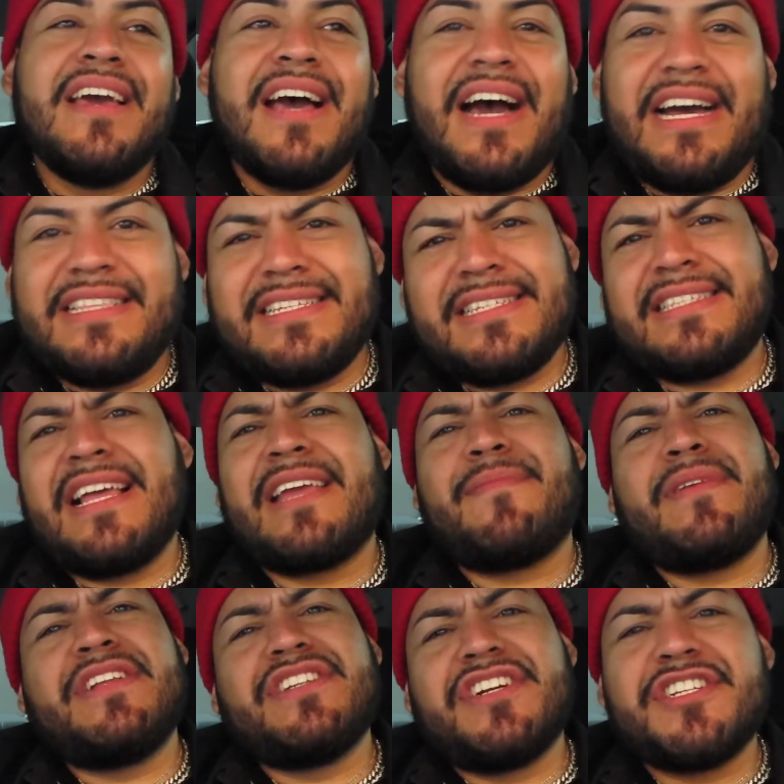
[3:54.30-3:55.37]
uh, dislike
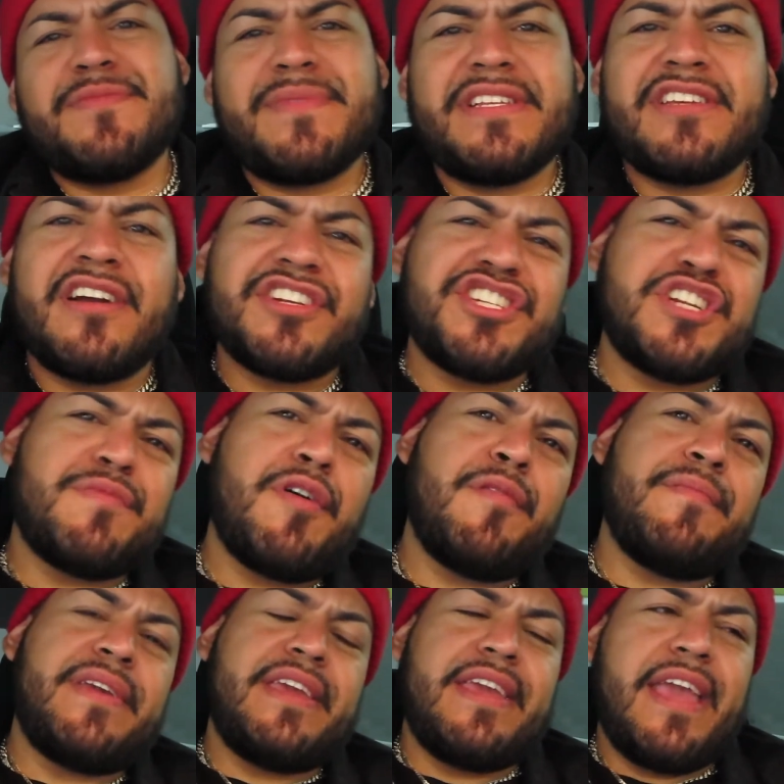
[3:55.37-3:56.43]
me, judge me, talk shit
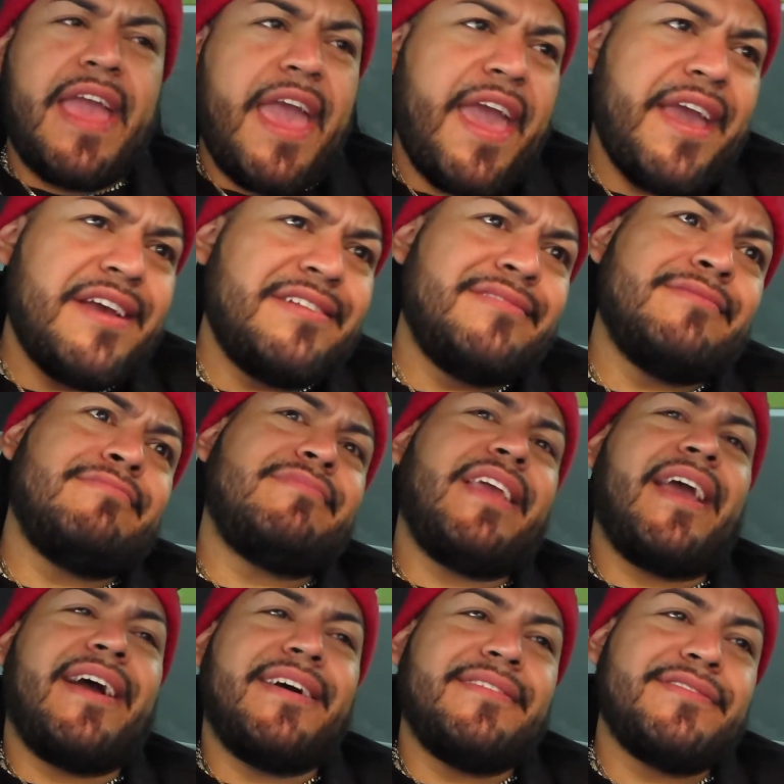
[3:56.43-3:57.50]
about me, and
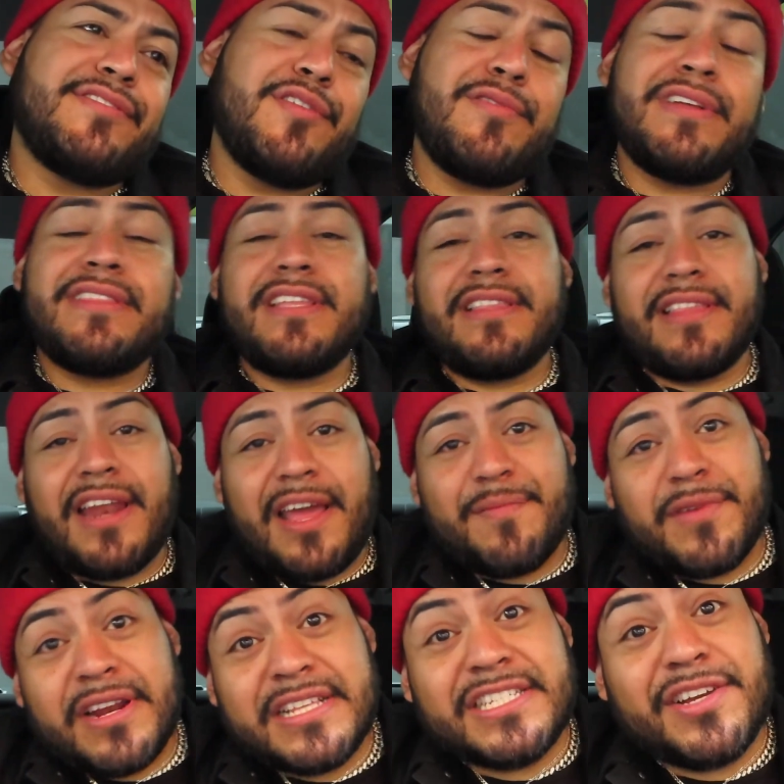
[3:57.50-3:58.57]
yeah. So one thing that I am
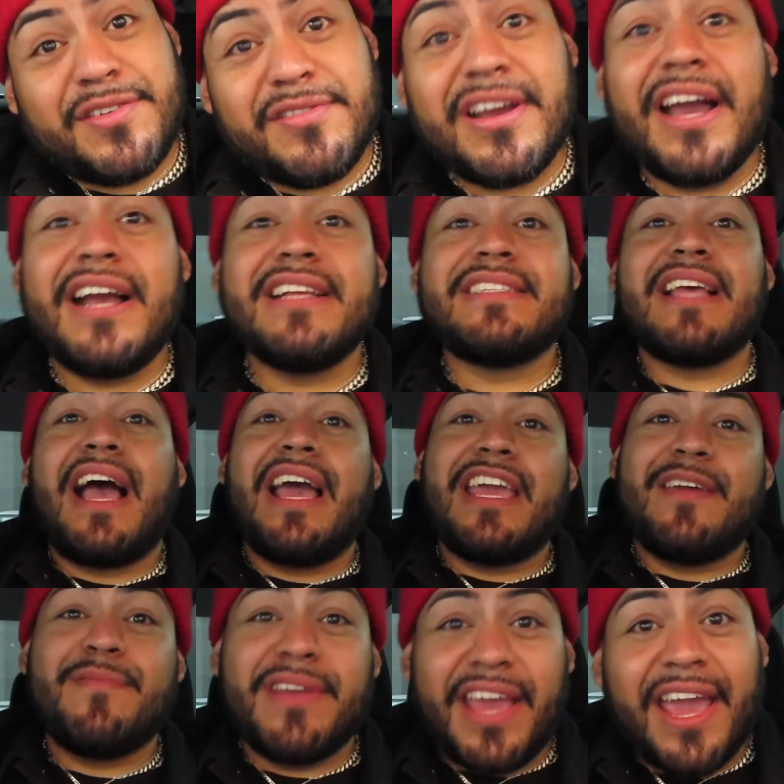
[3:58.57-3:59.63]
gonna tell you guys, I
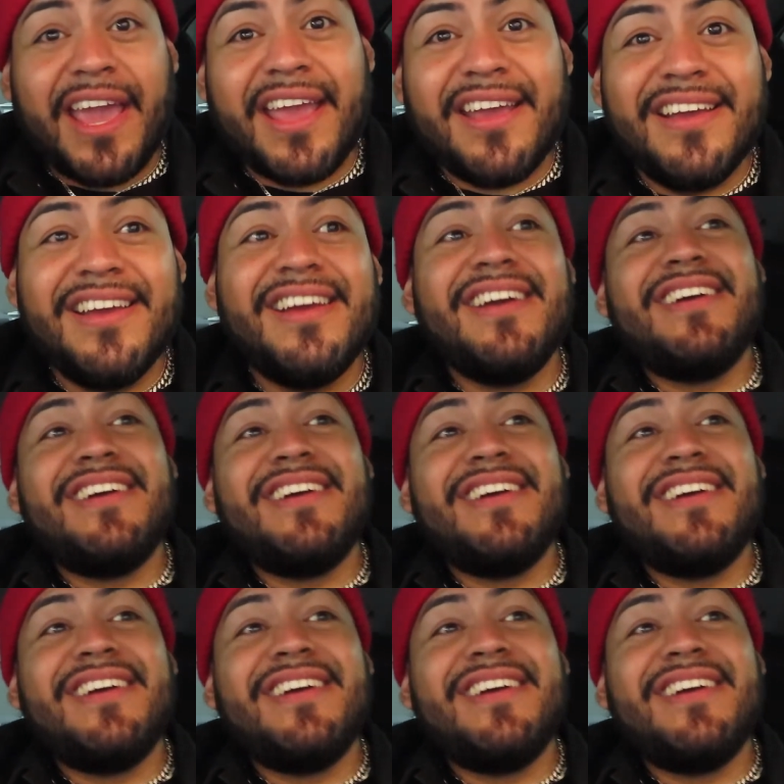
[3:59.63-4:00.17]
am gay.